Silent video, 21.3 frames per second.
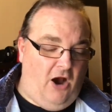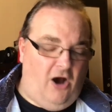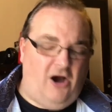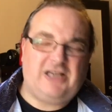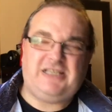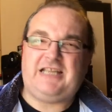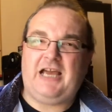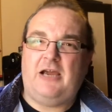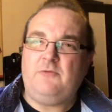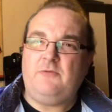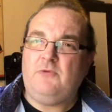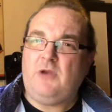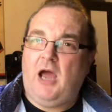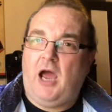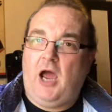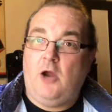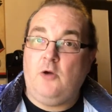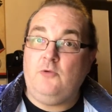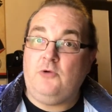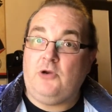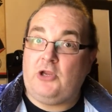I don't
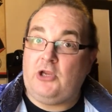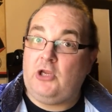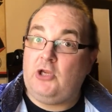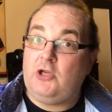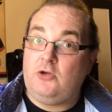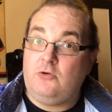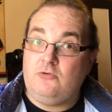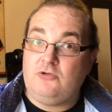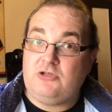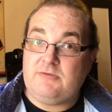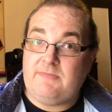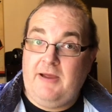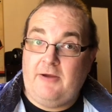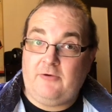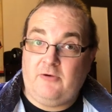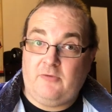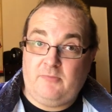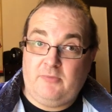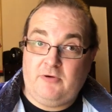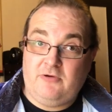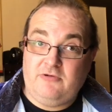own a huge
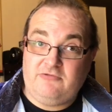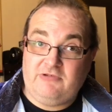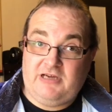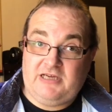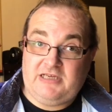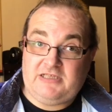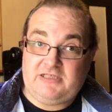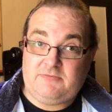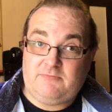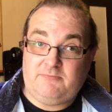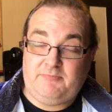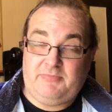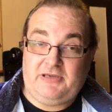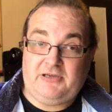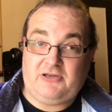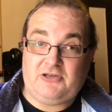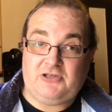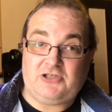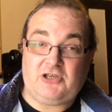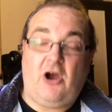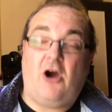amount of Blu-rays
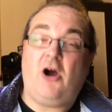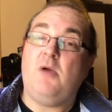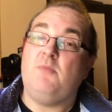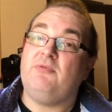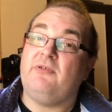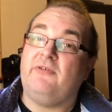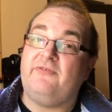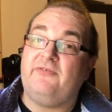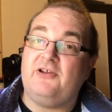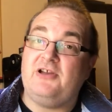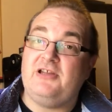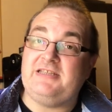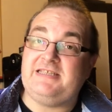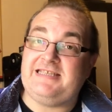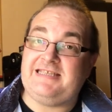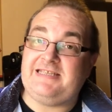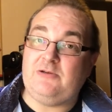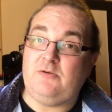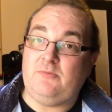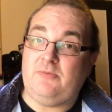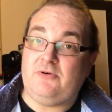because I preferred
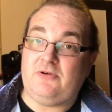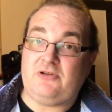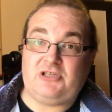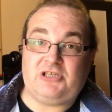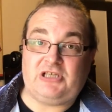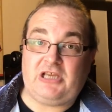steelbooks,